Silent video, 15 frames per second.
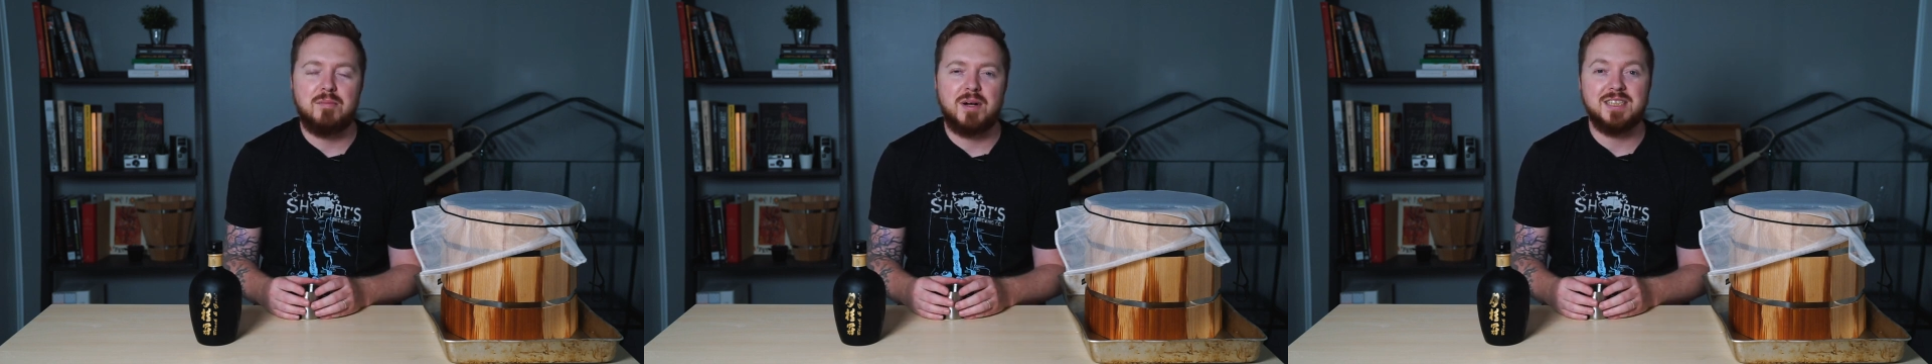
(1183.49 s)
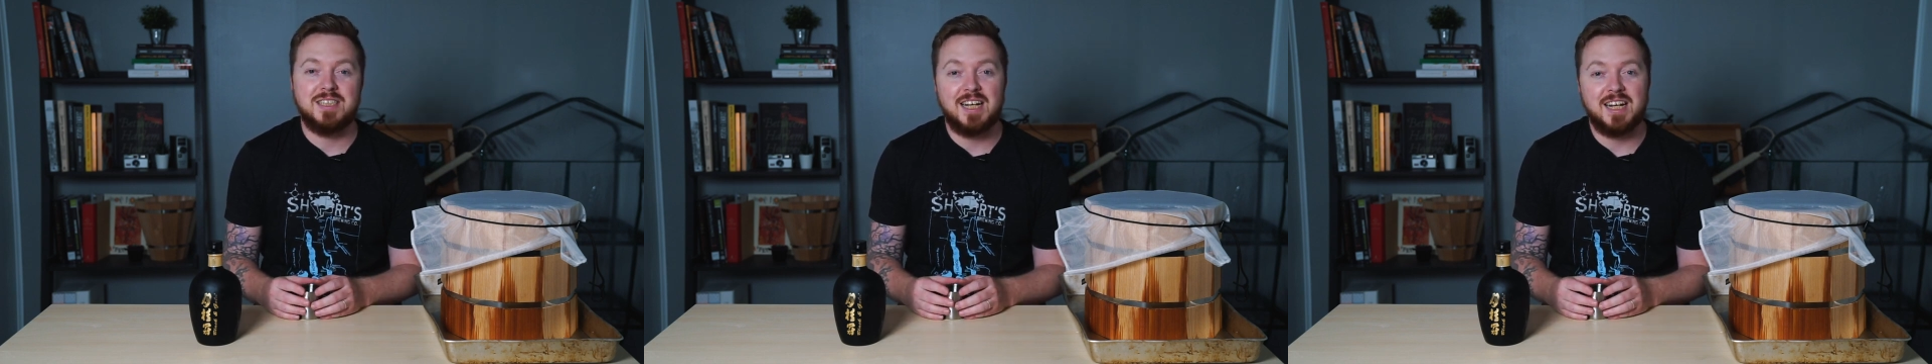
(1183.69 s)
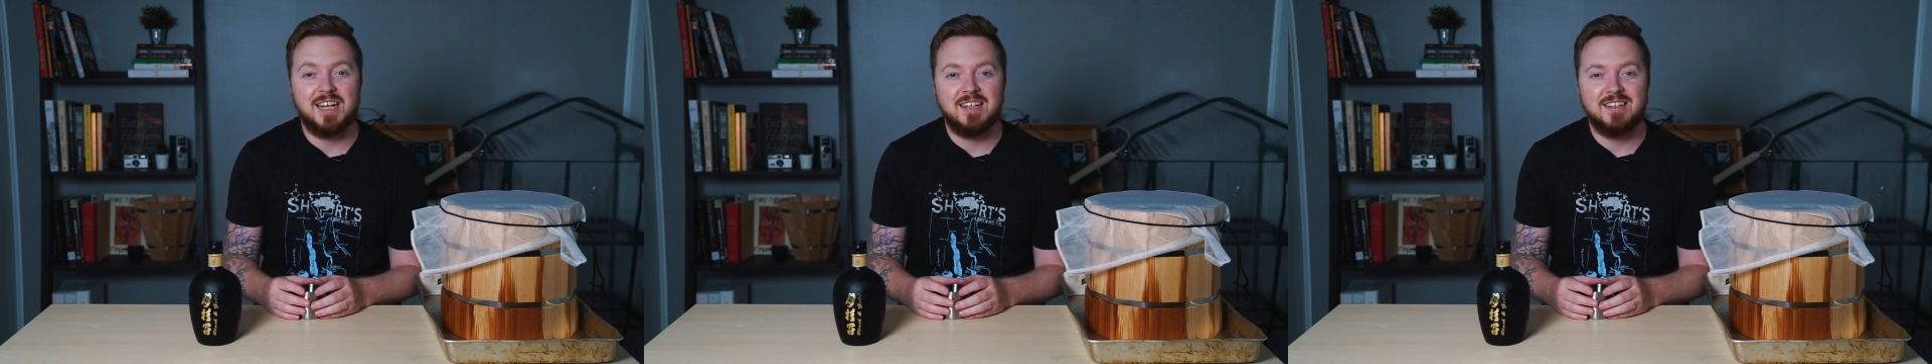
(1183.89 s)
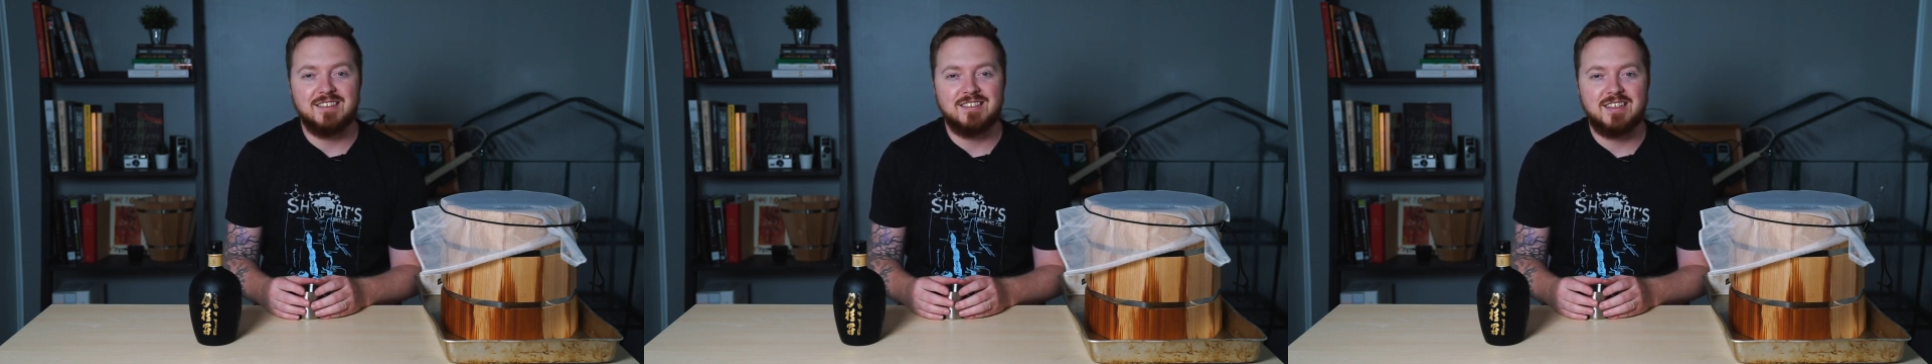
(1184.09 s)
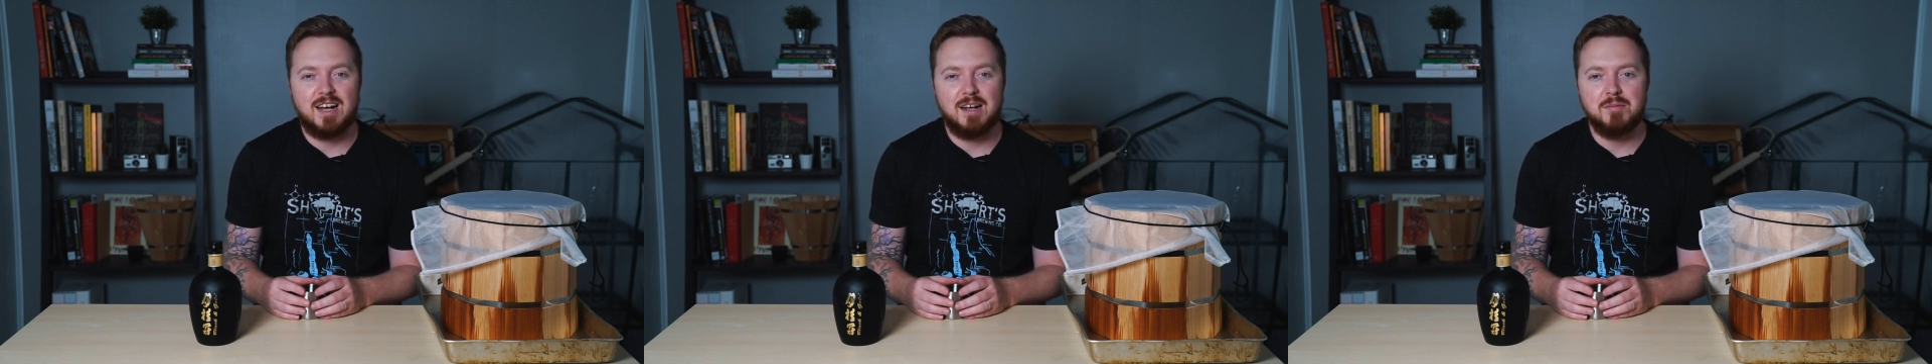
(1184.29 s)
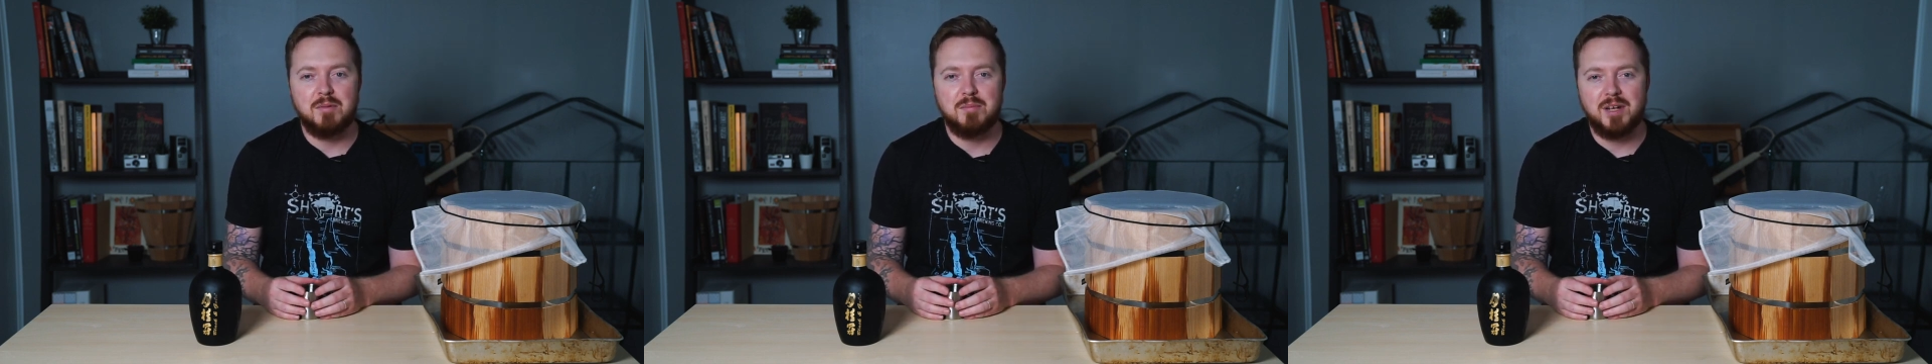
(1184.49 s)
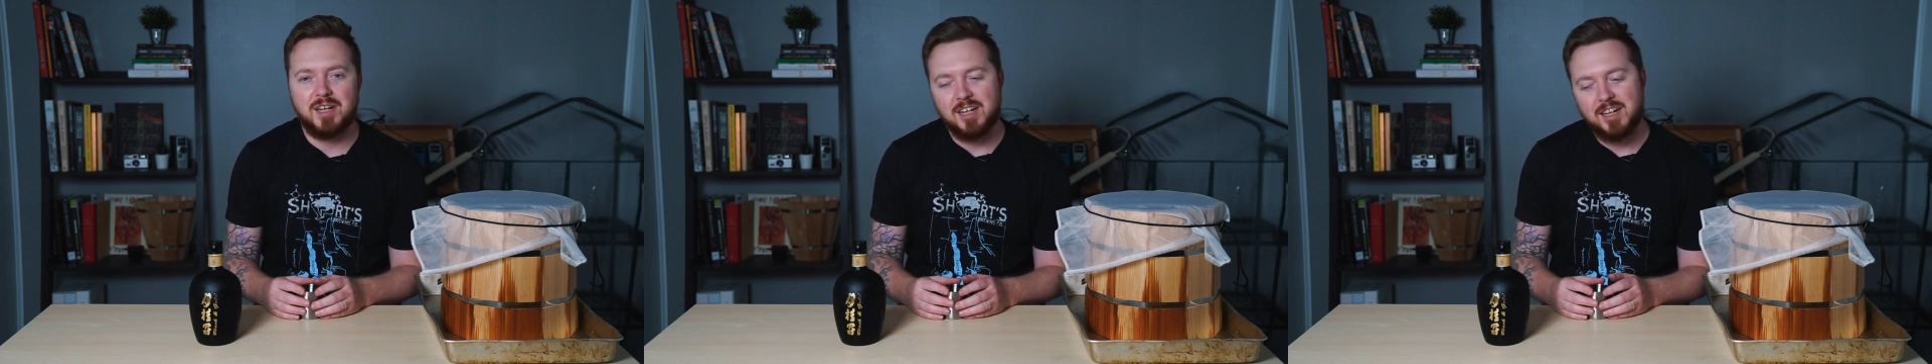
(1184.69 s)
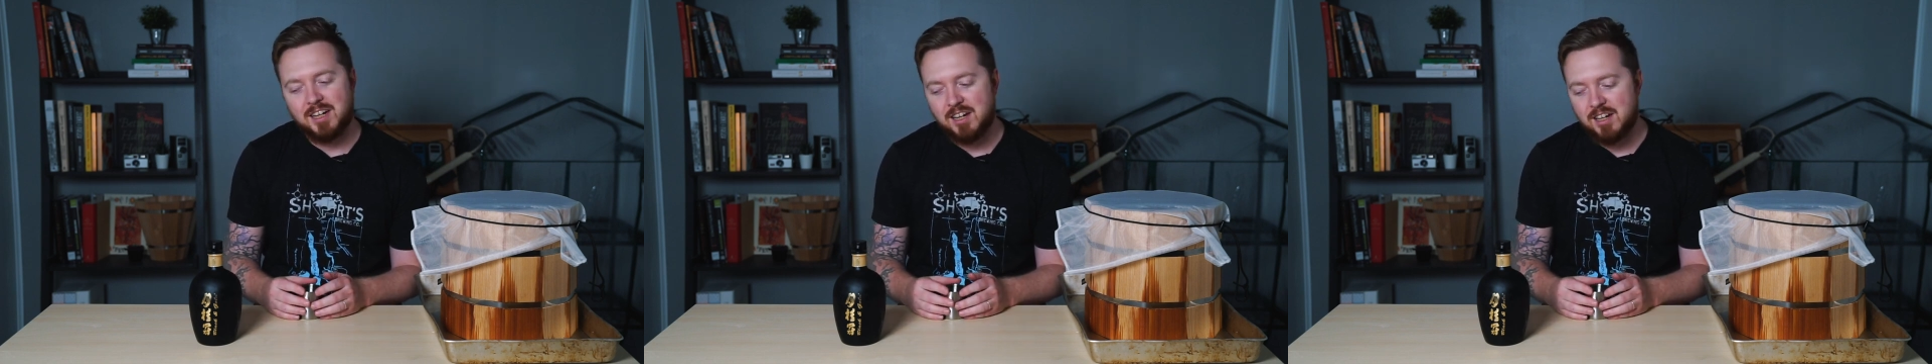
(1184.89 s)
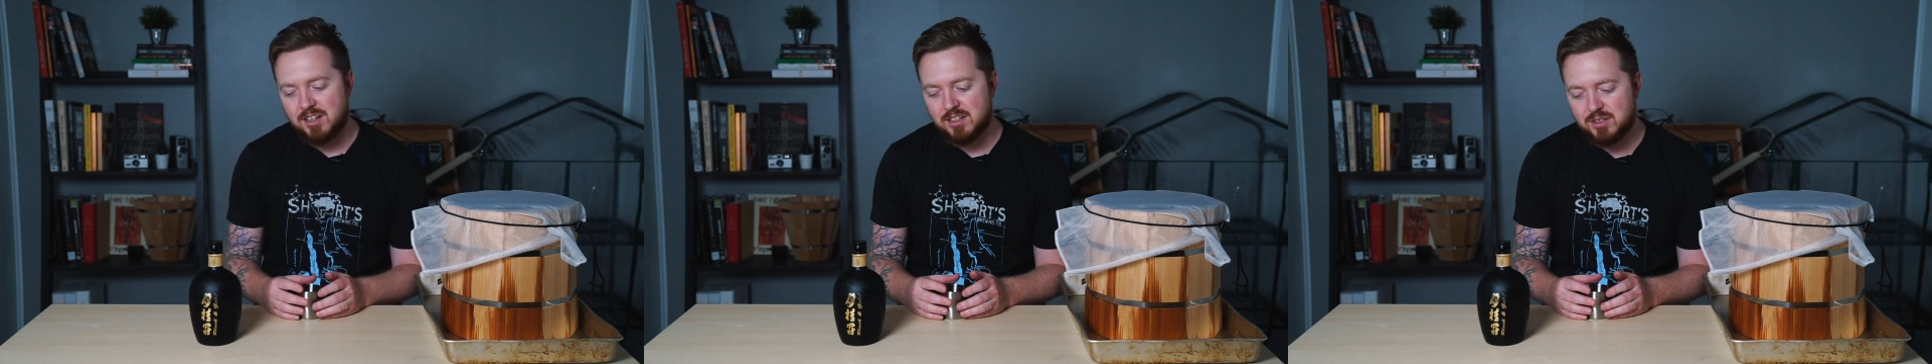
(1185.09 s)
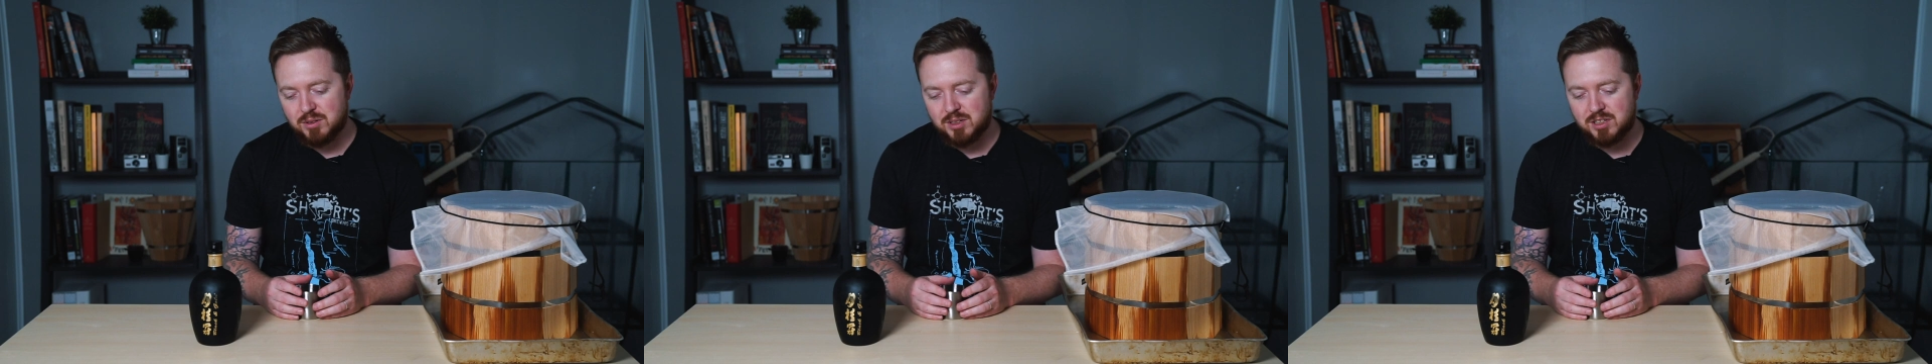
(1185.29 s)
my second time making
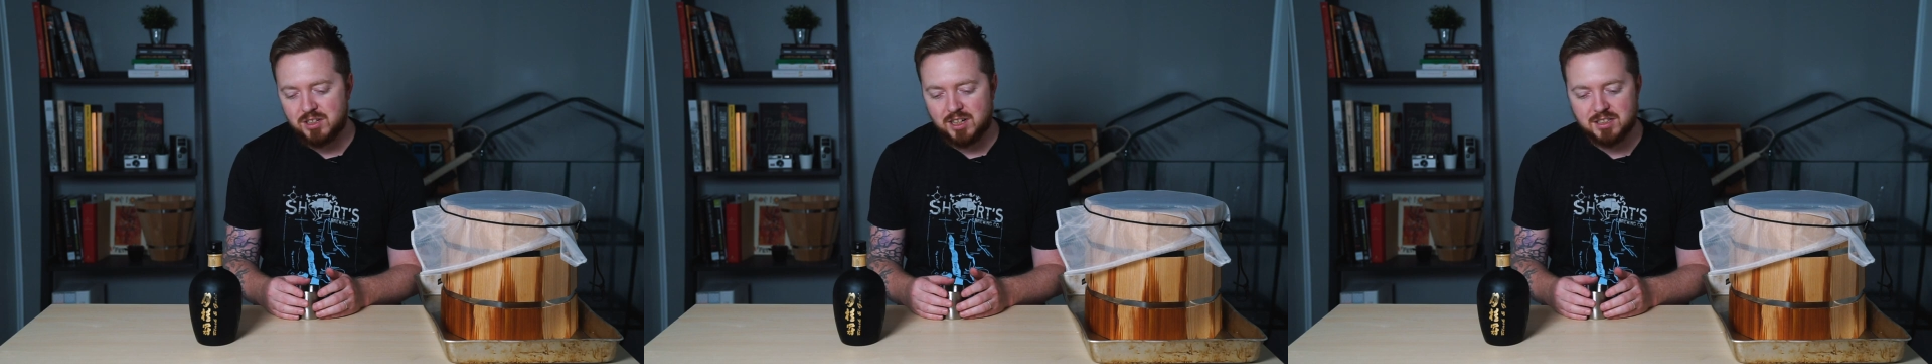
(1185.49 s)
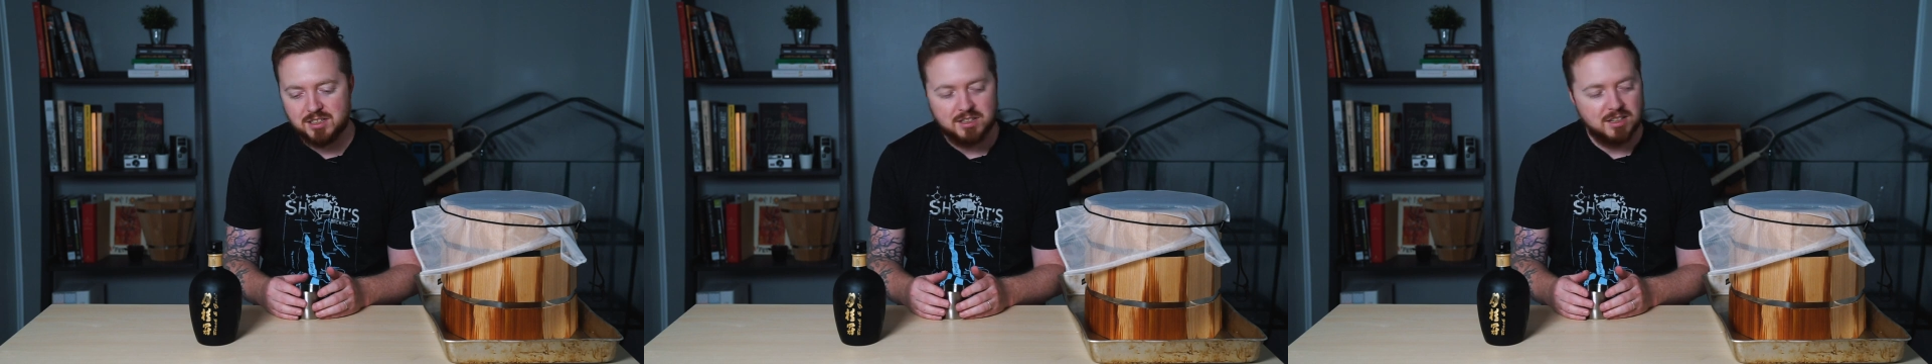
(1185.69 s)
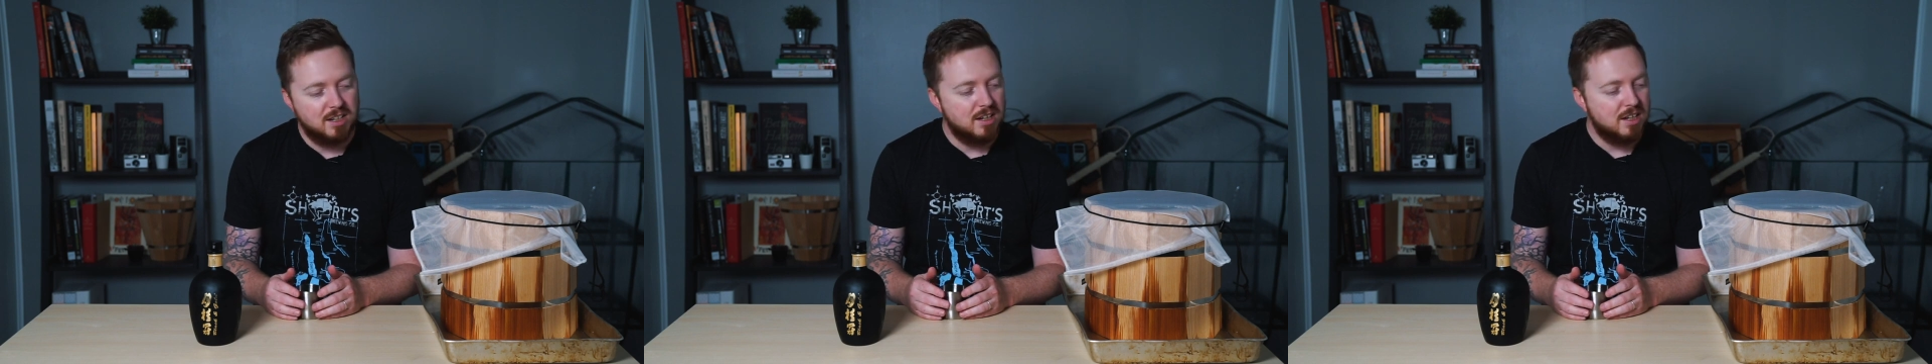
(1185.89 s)
soy sauce.